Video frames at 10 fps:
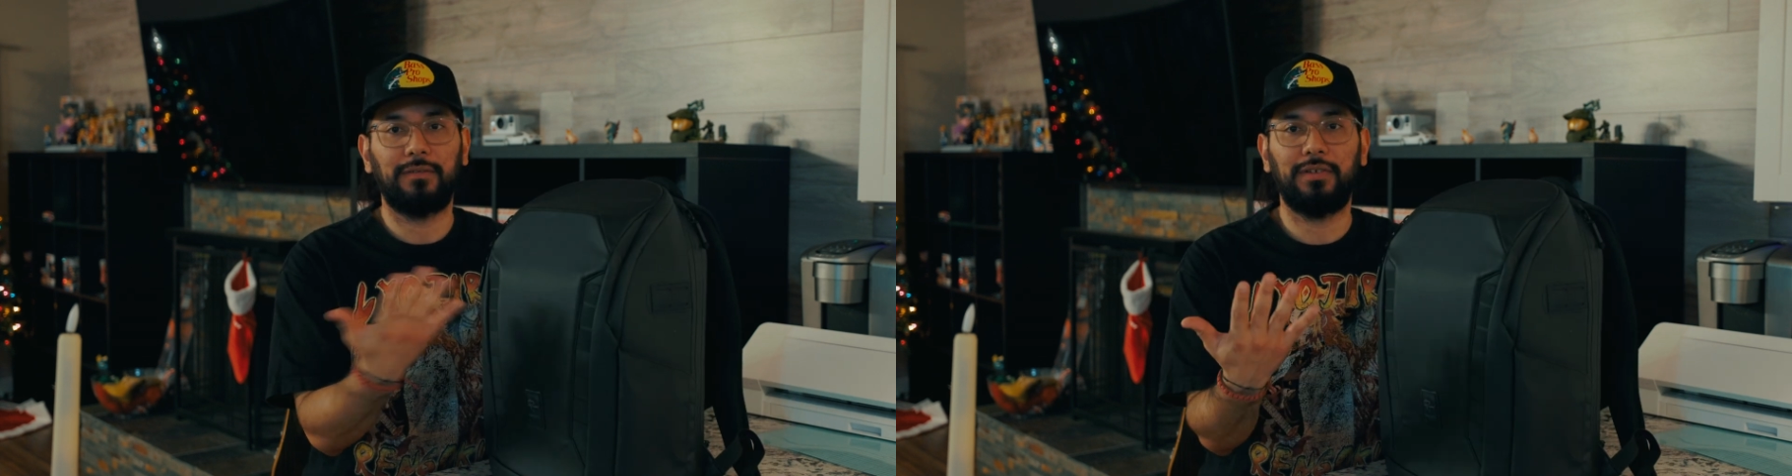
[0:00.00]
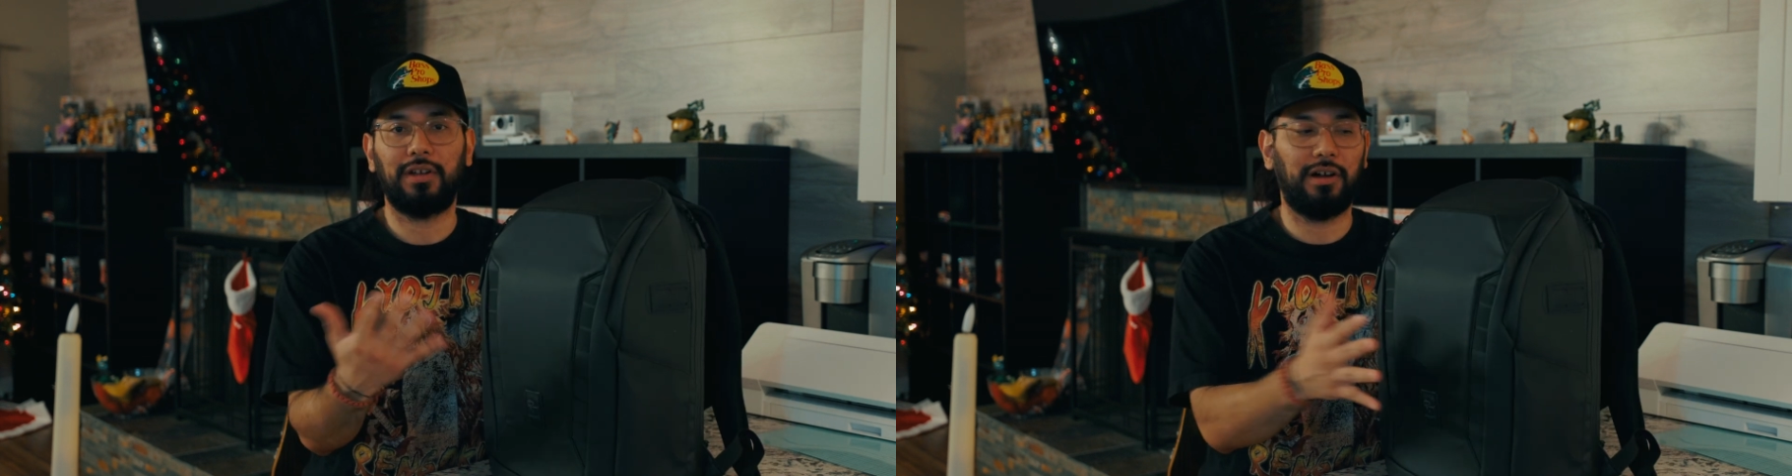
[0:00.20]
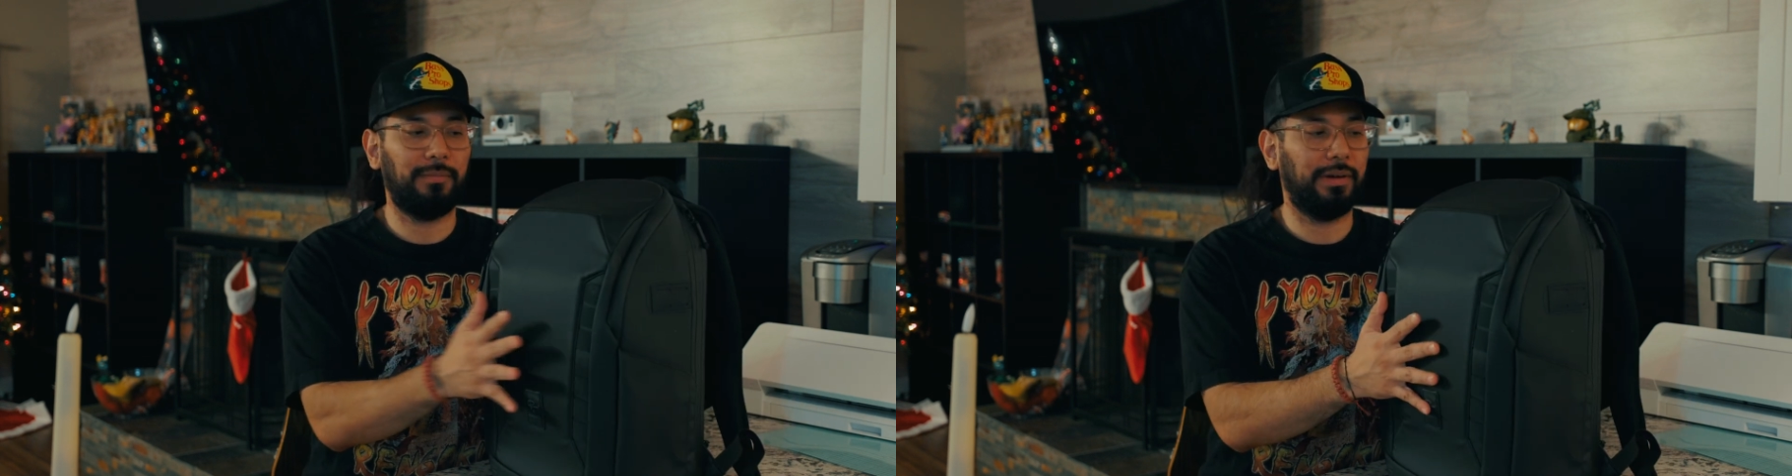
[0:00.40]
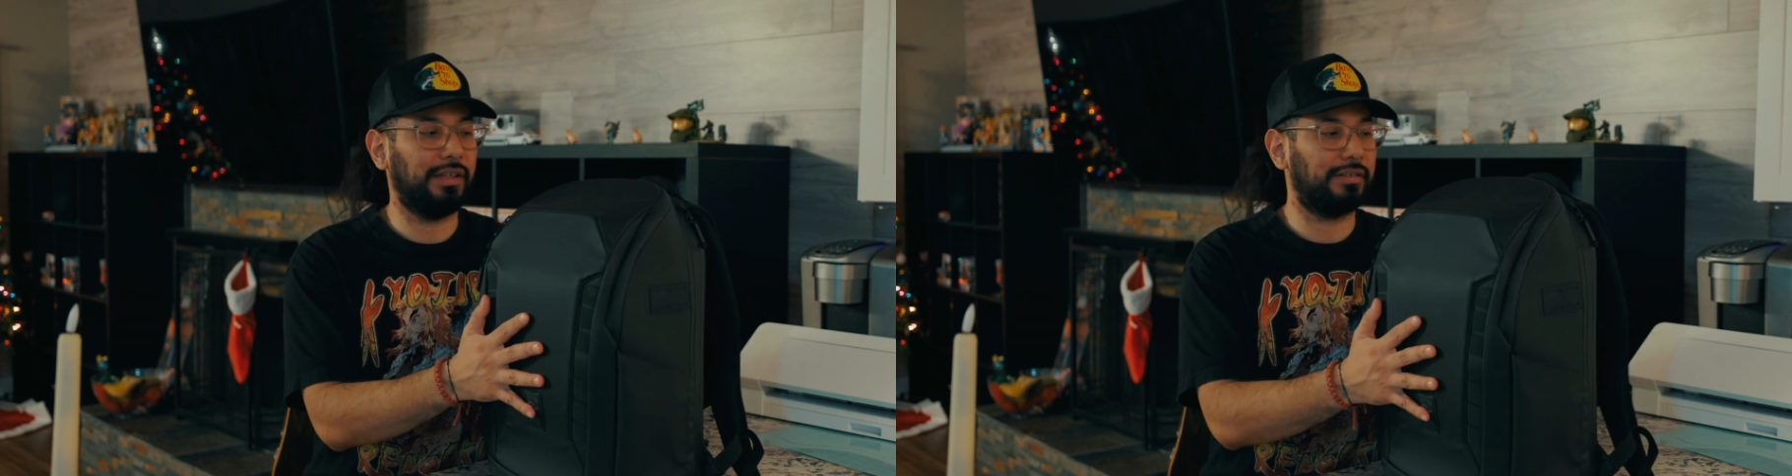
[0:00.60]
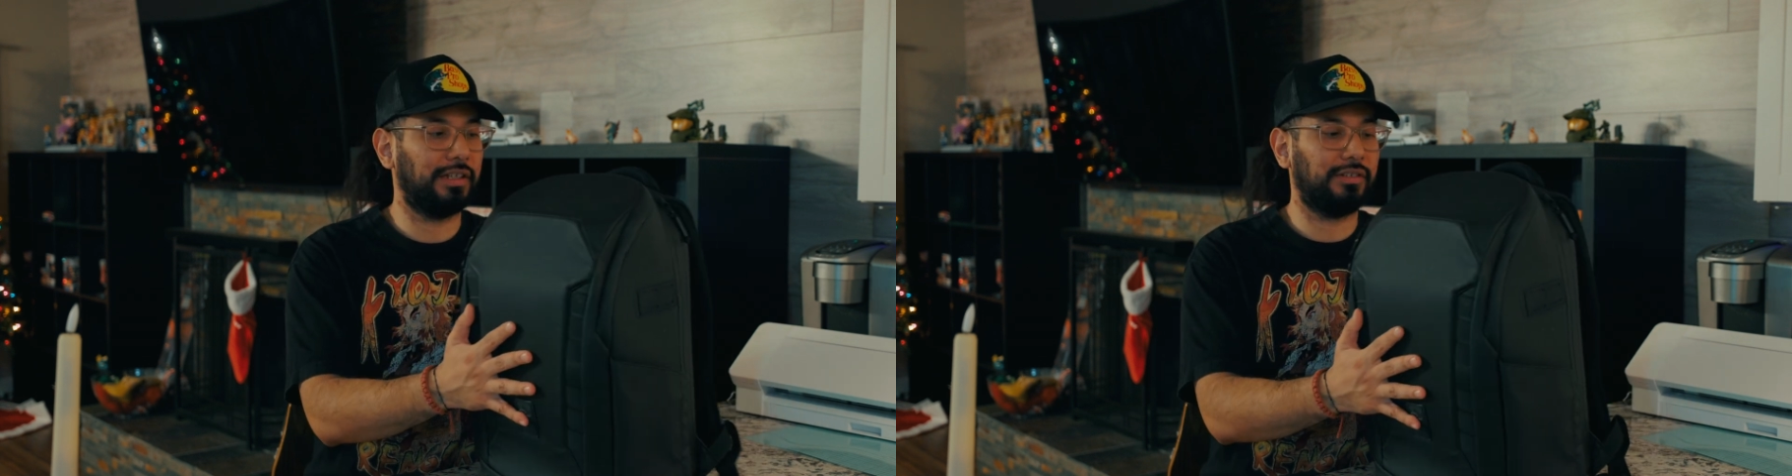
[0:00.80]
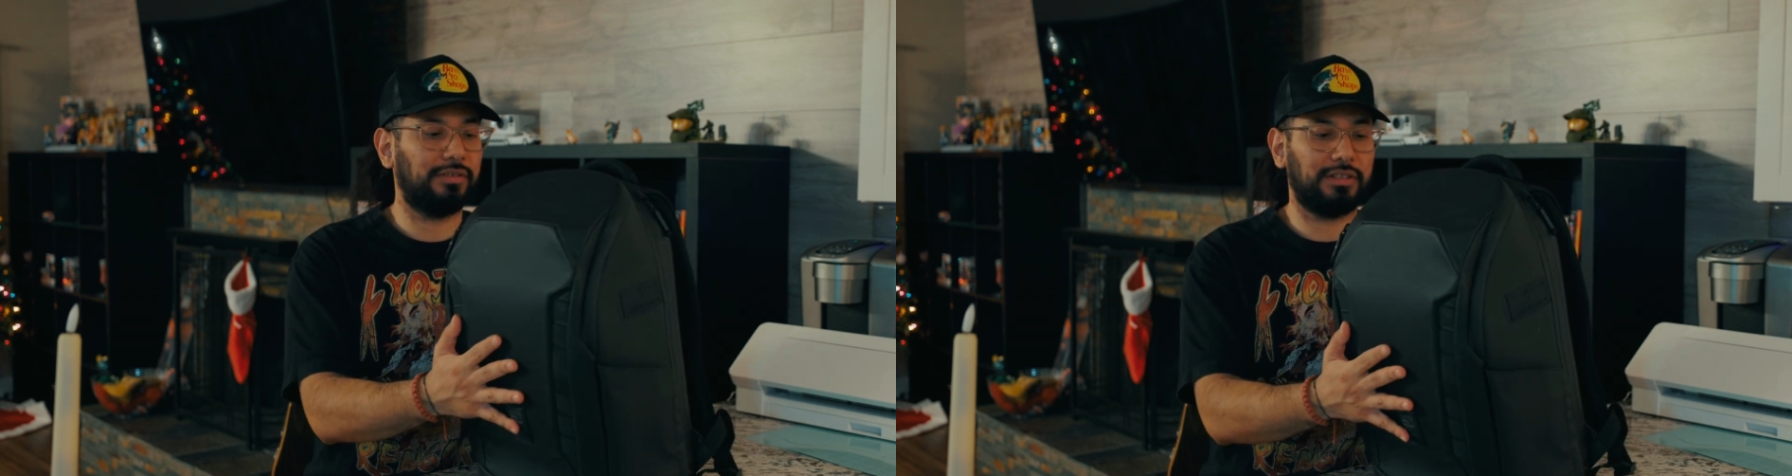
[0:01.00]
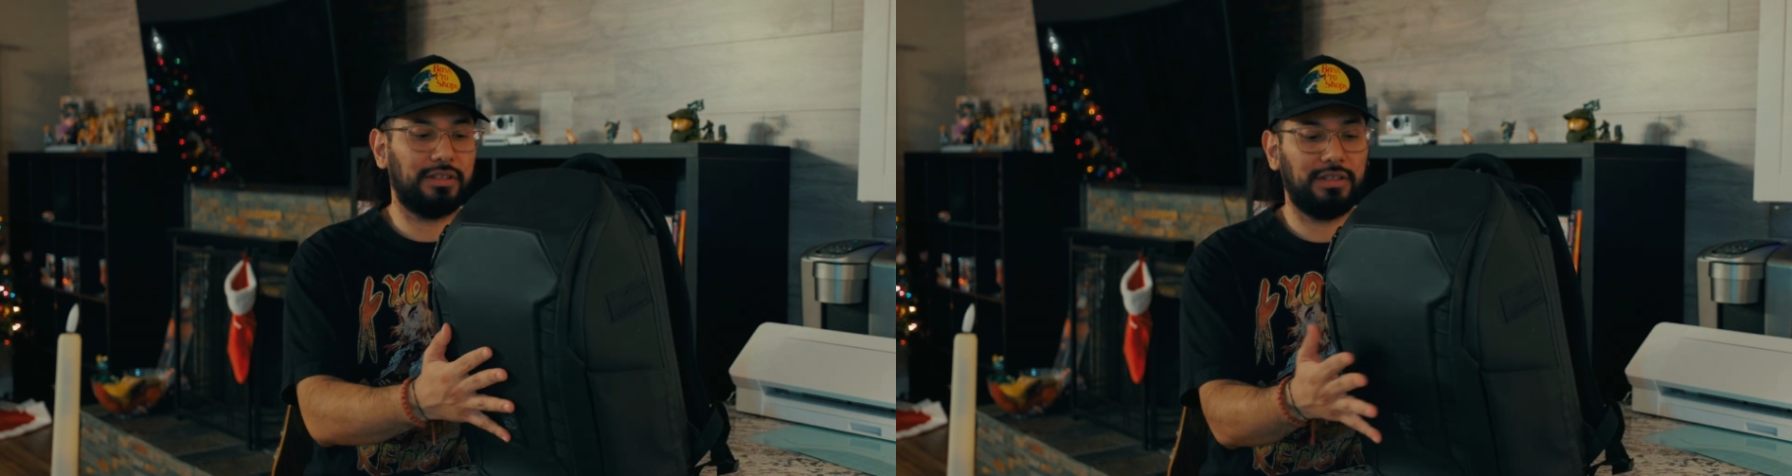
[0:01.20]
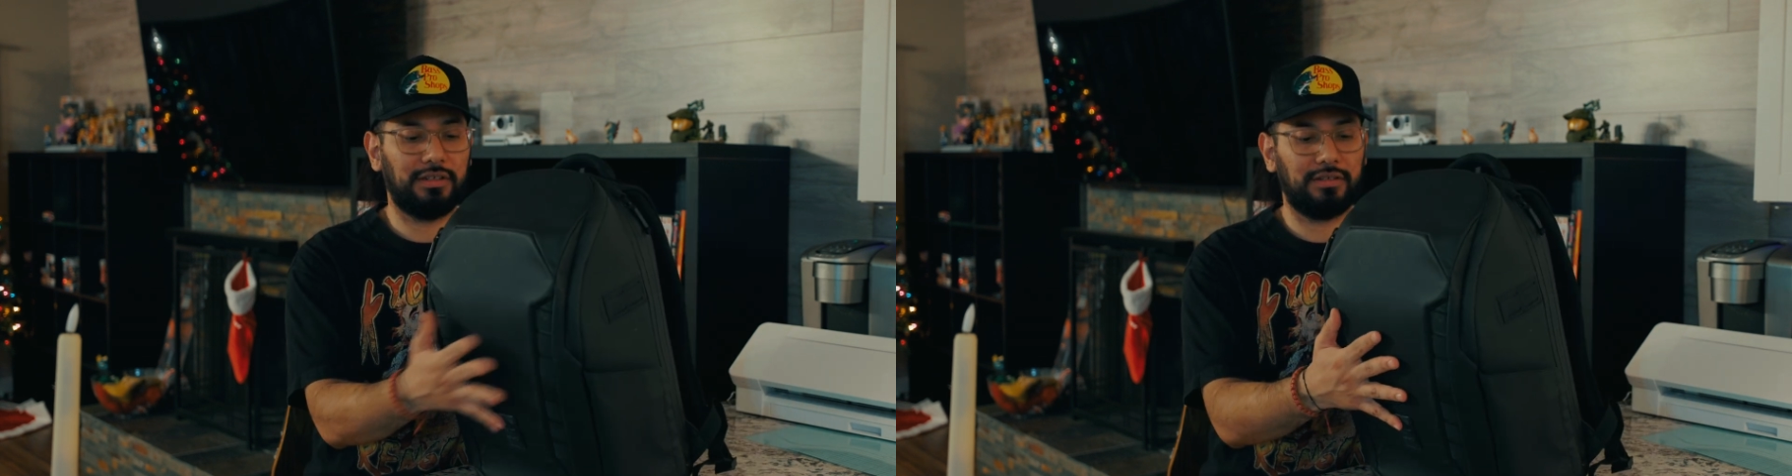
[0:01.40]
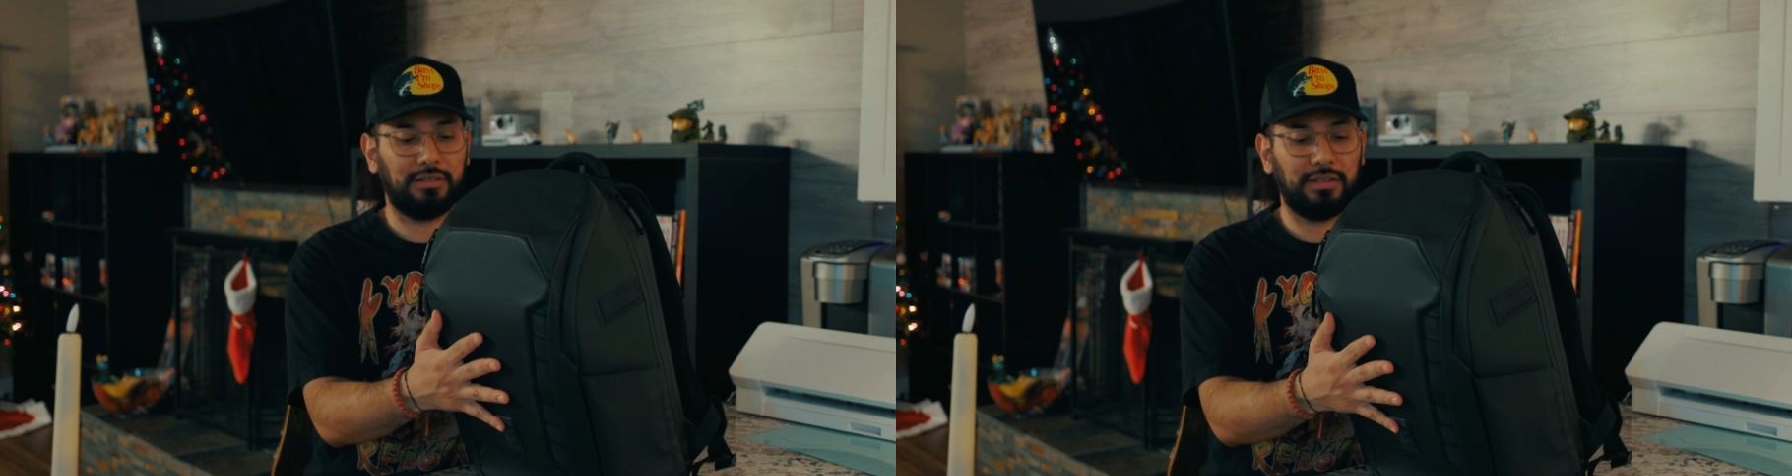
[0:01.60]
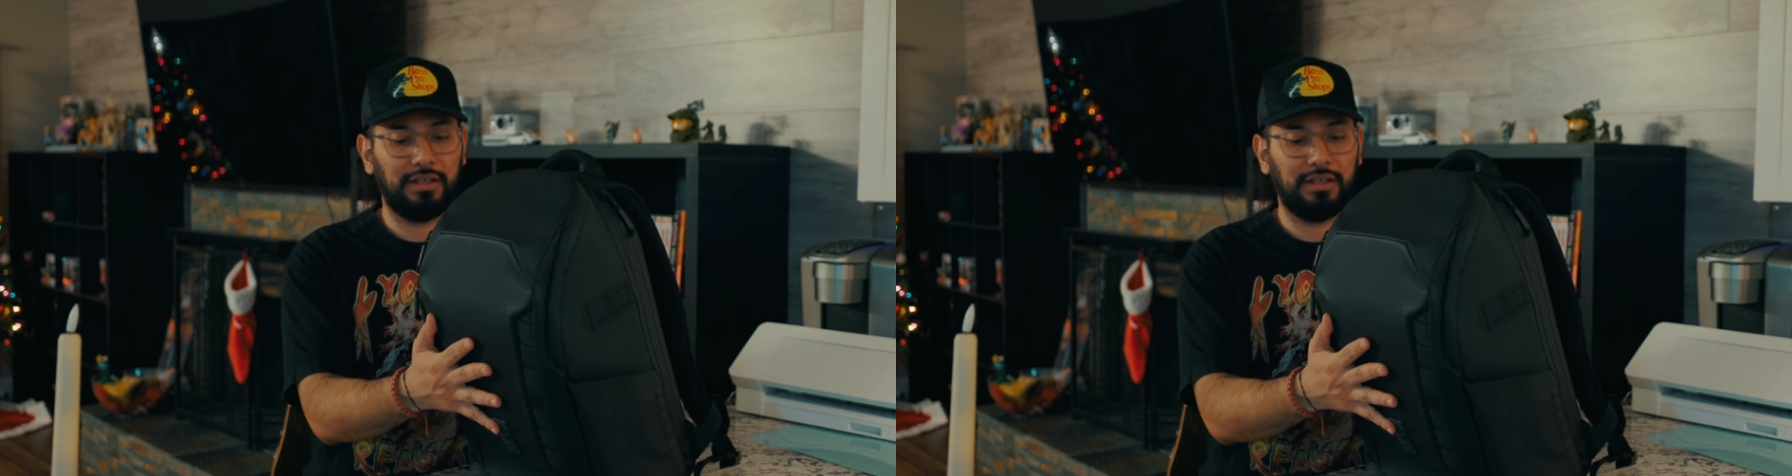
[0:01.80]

Fit all my essentials in here.